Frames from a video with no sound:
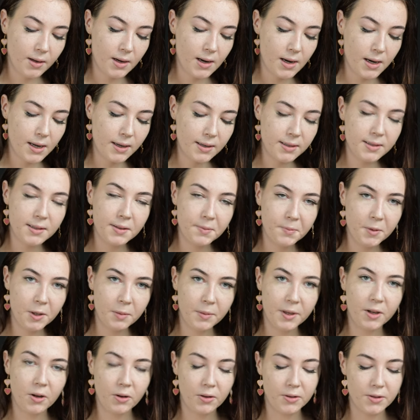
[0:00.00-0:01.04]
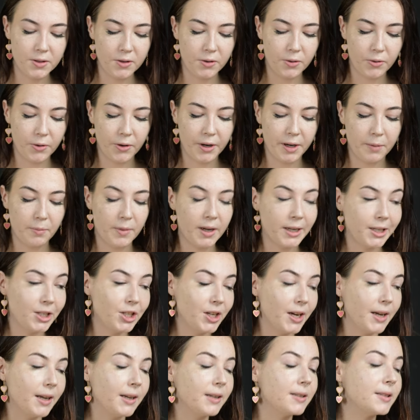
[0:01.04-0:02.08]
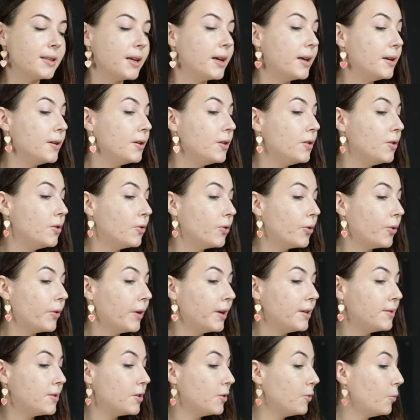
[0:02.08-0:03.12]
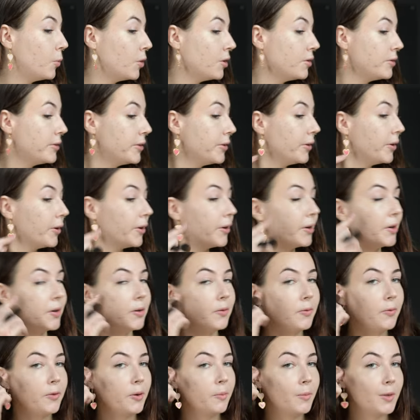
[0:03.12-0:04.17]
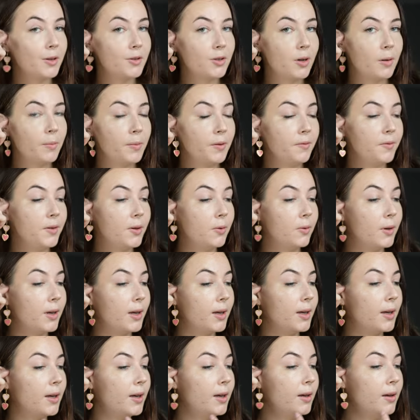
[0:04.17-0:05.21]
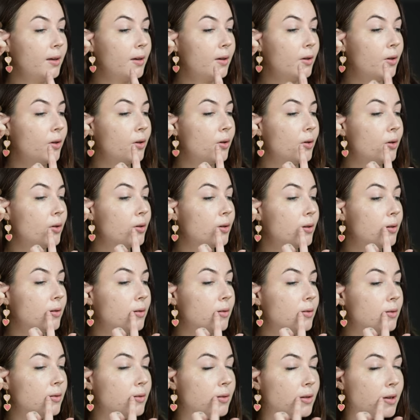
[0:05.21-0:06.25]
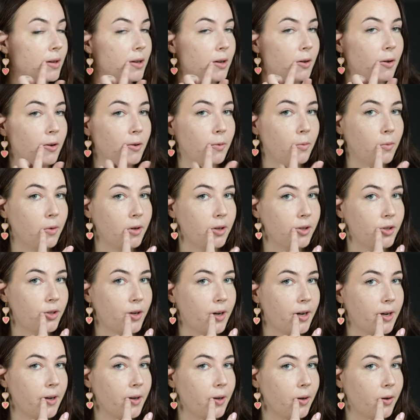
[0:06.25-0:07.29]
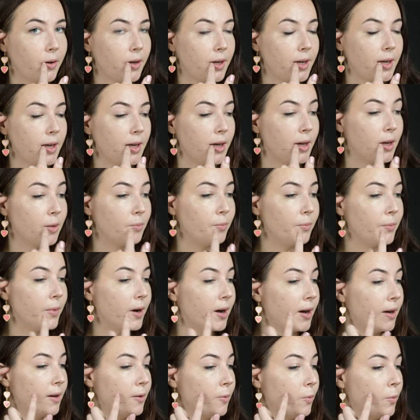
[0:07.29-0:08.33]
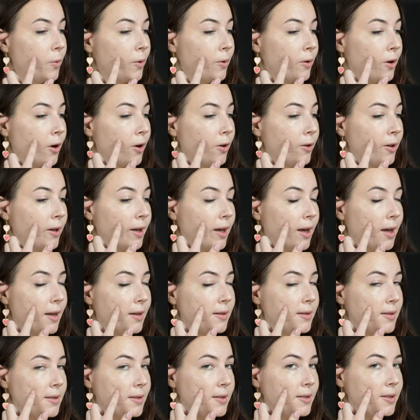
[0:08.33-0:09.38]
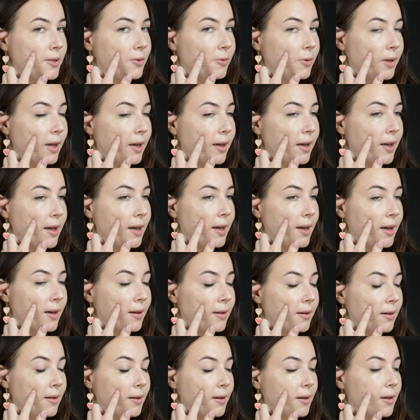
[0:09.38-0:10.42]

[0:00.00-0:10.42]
Next, I'm going to be contouring my cheeks, and you're going to want to go from the top of your ear, and you're going to want to try to go here, but we'll only end till like here.